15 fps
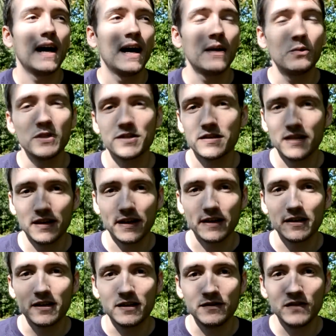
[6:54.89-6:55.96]
I wish that I
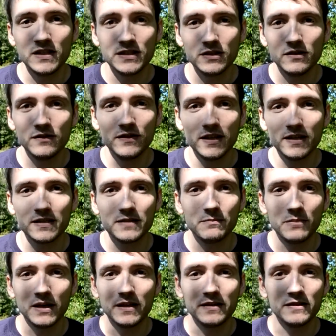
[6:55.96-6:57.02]
could convince you of this,
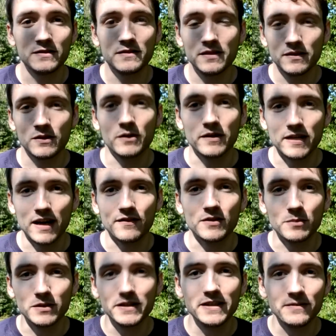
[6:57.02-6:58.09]
but you're going to have to
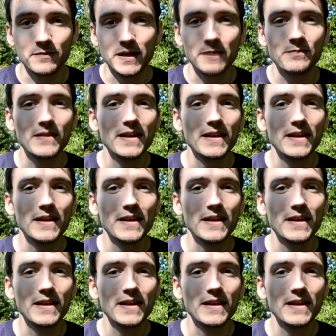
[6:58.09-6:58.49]
believe me.